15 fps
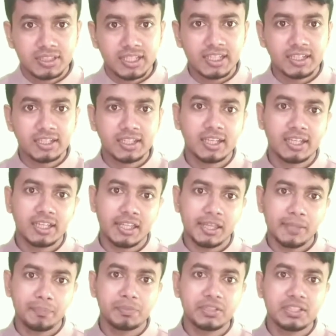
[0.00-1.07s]
Then
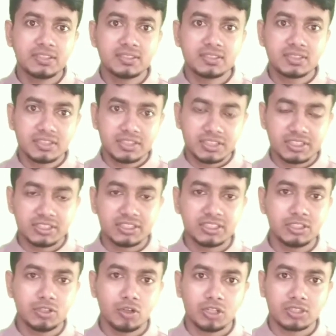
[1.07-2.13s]
a peace
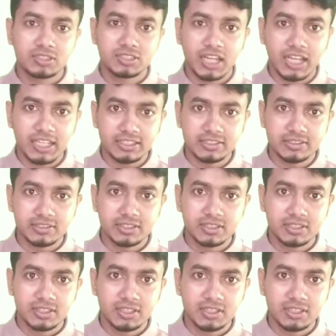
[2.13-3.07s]
treaty was signed.